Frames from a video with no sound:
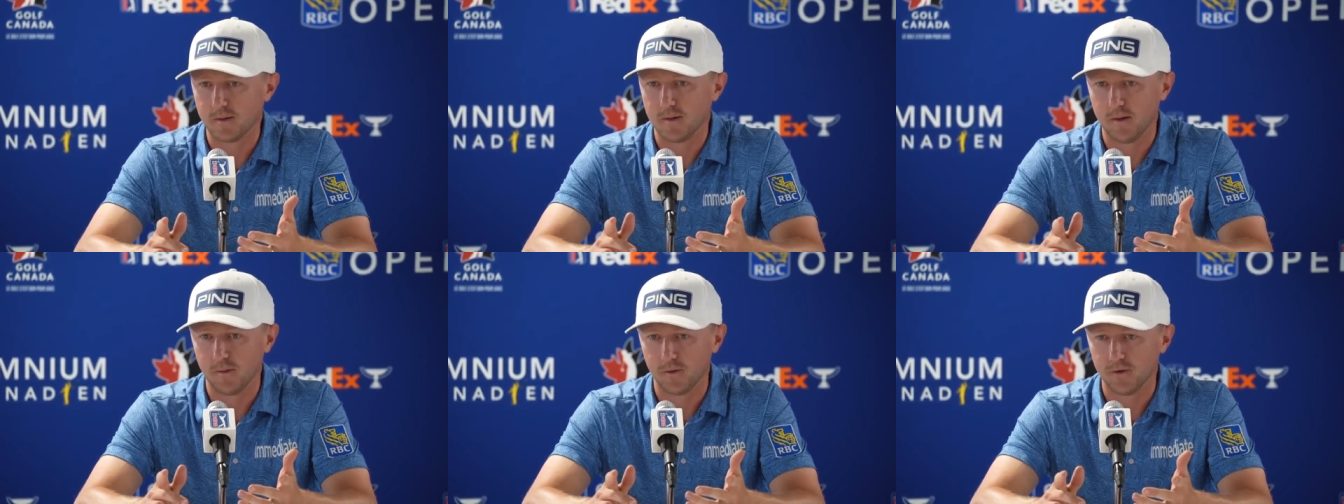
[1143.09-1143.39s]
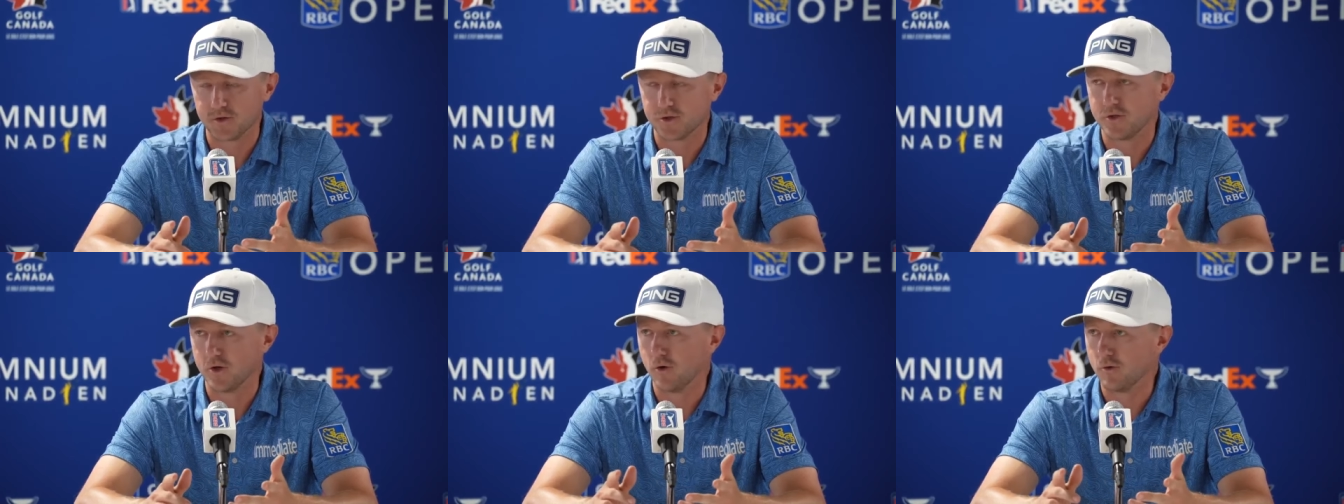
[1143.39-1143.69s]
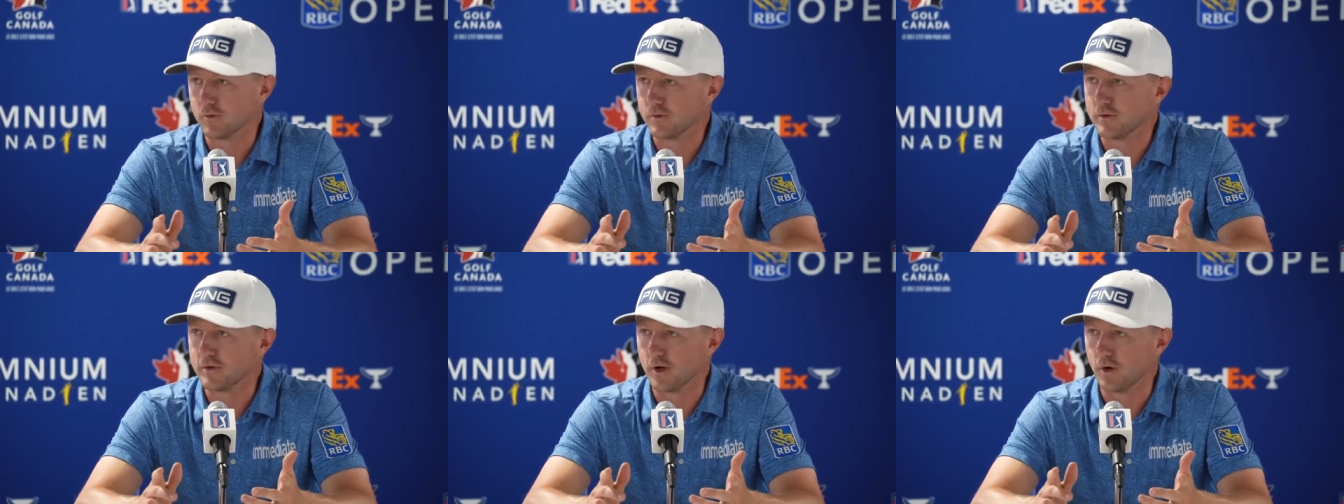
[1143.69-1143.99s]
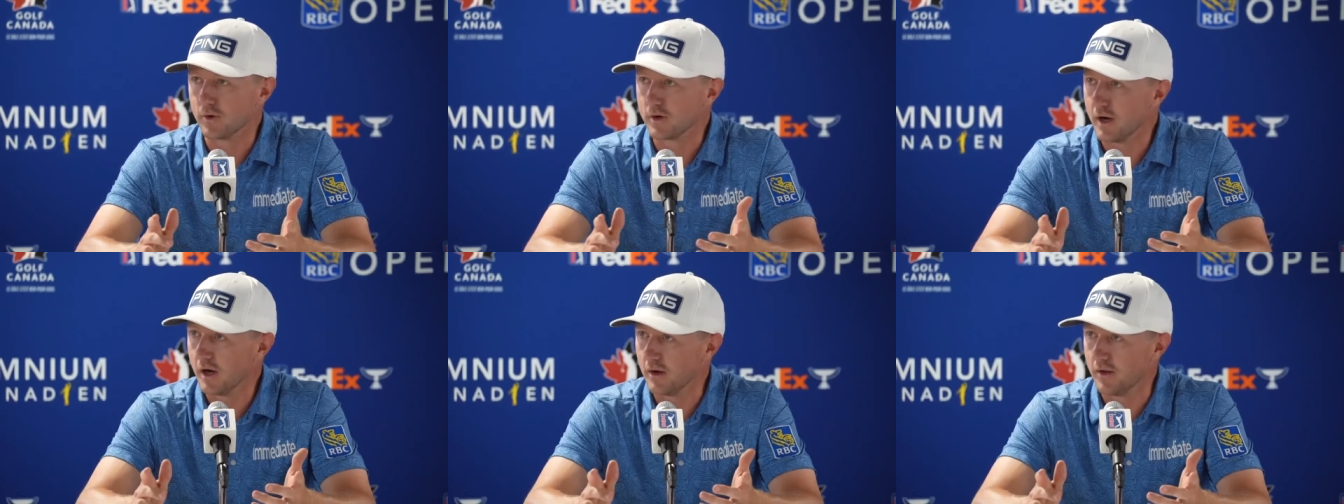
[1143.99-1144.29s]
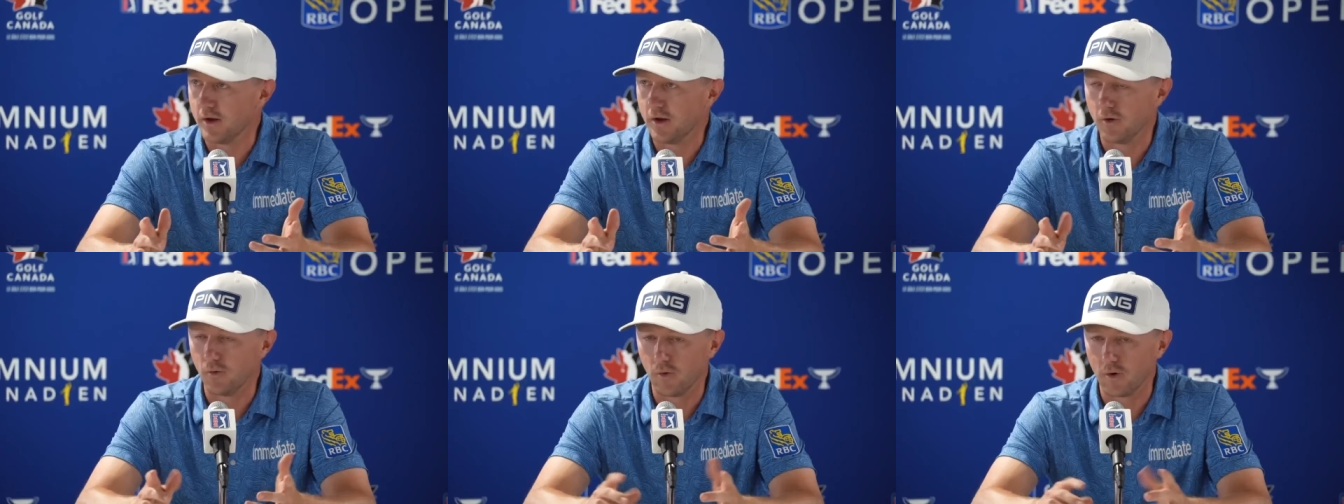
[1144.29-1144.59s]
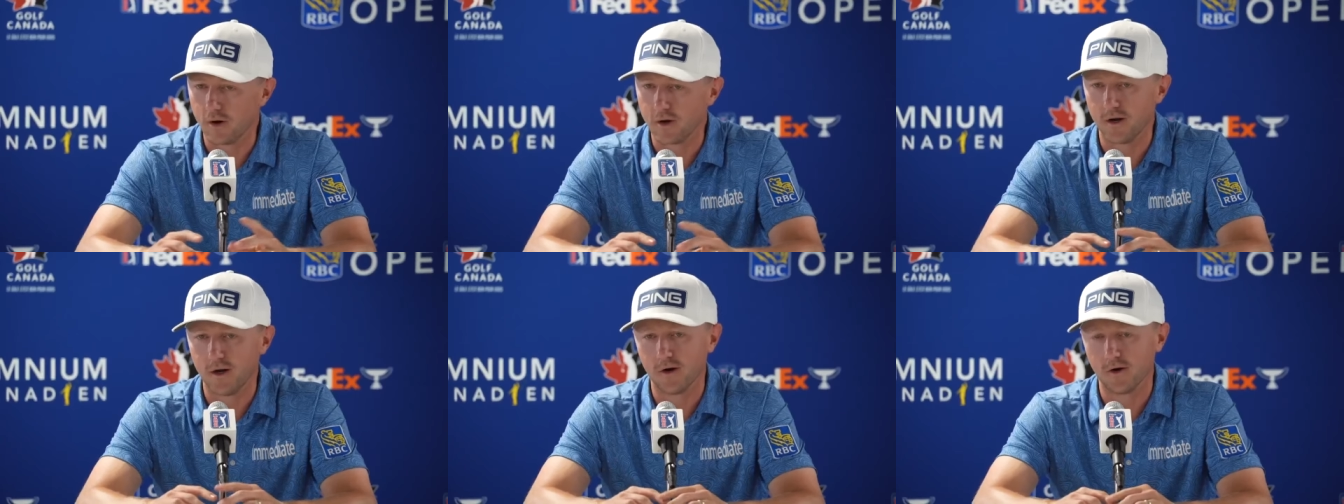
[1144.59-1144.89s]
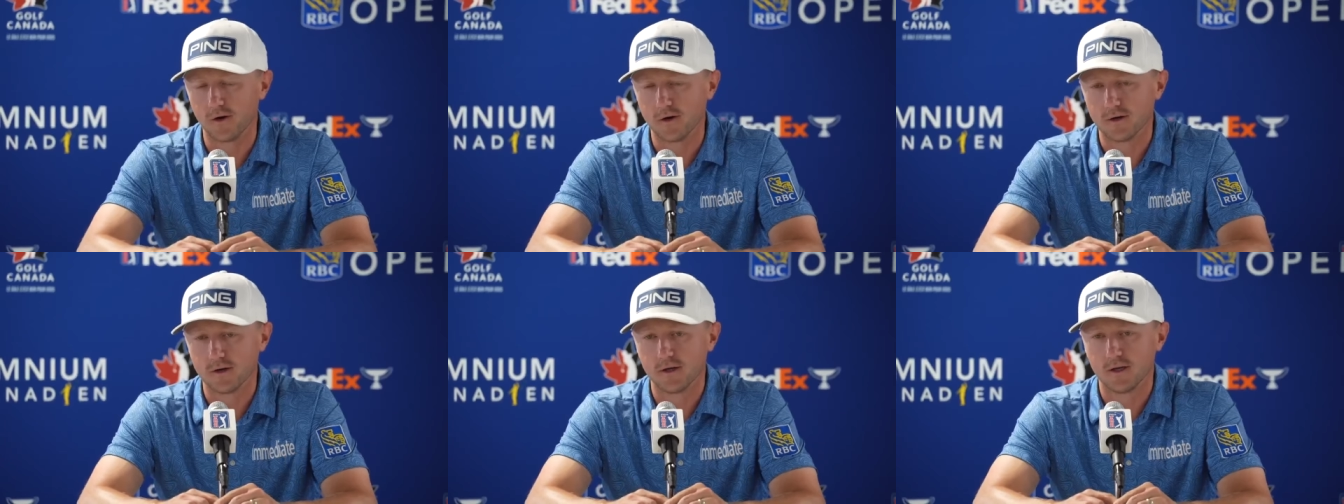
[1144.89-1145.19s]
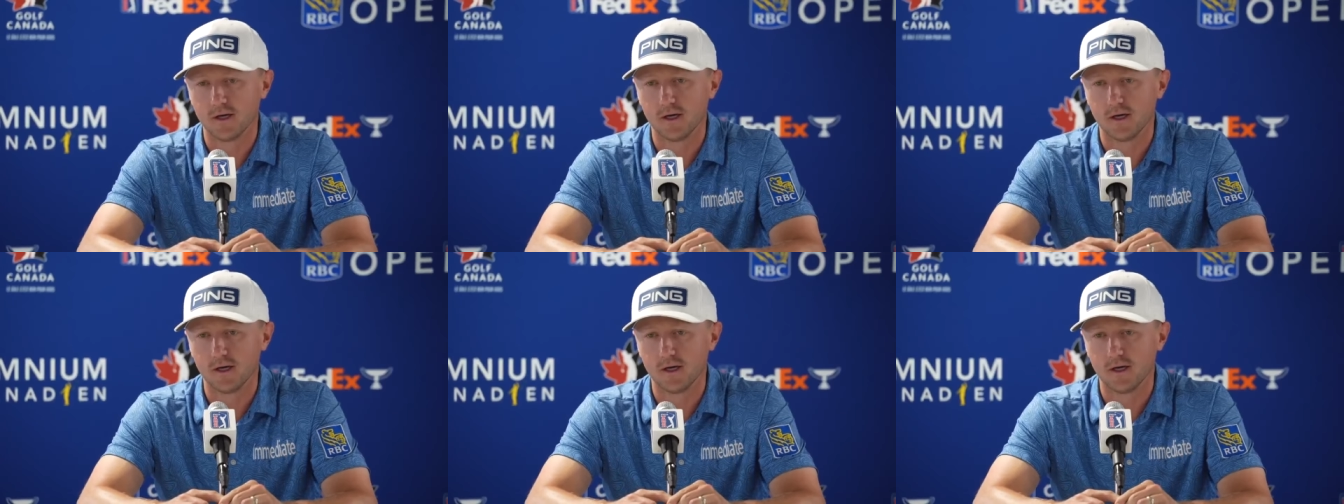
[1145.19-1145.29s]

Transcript: of people just don't care. They don't want to hear it.